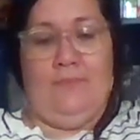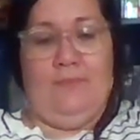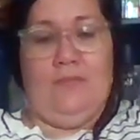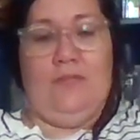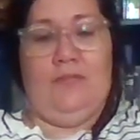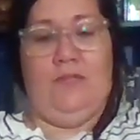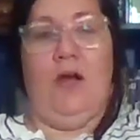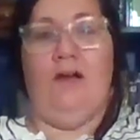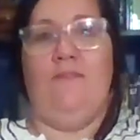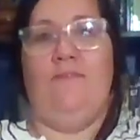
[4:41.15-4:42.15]
Let's
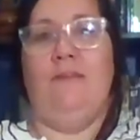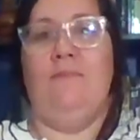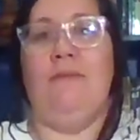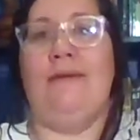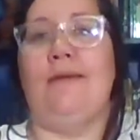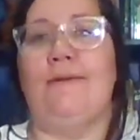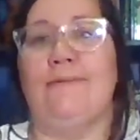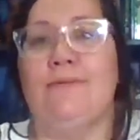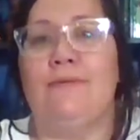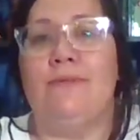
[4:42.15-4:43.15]
talk
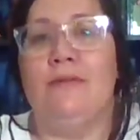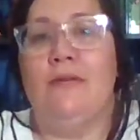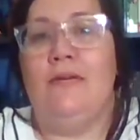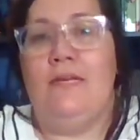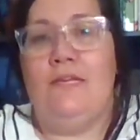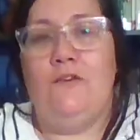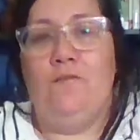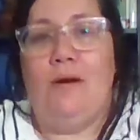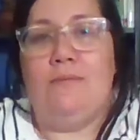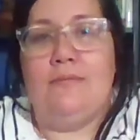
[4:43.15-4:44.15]
flamingos. You've
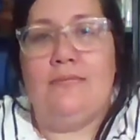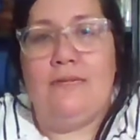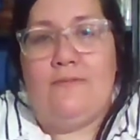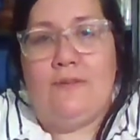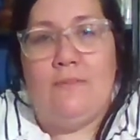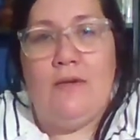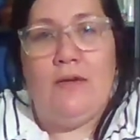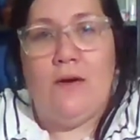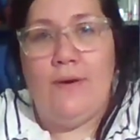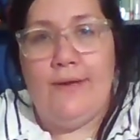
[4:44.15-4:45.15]
probably seen a
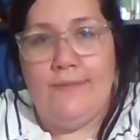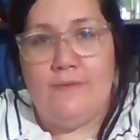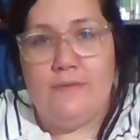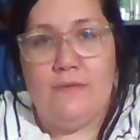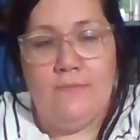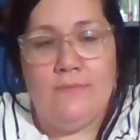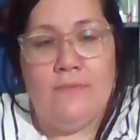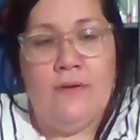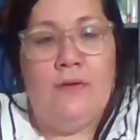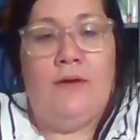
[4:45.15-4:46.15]
flamingo at the zoo.
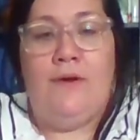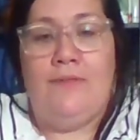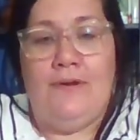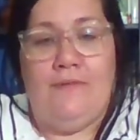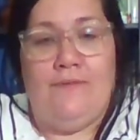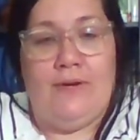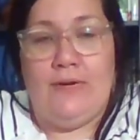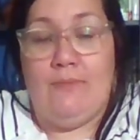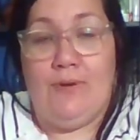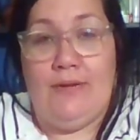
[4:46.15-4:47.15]
They're very
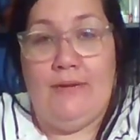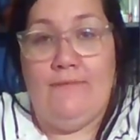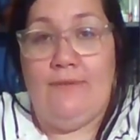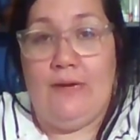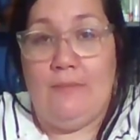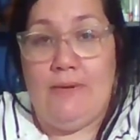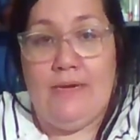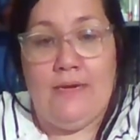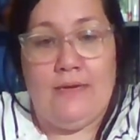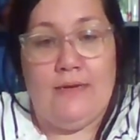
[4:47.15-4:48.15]
pretty, very
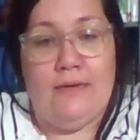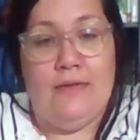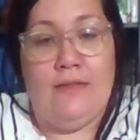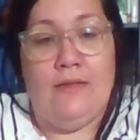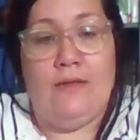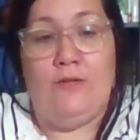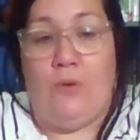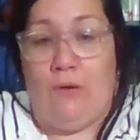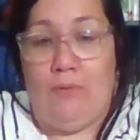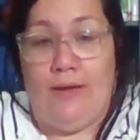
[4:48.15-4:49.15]
pink,
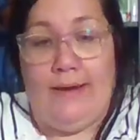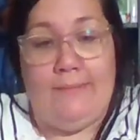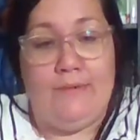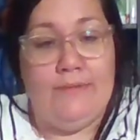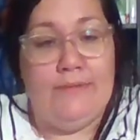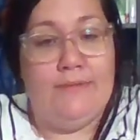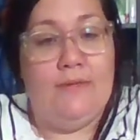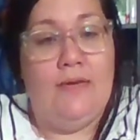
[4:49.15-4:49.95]
adorable animals.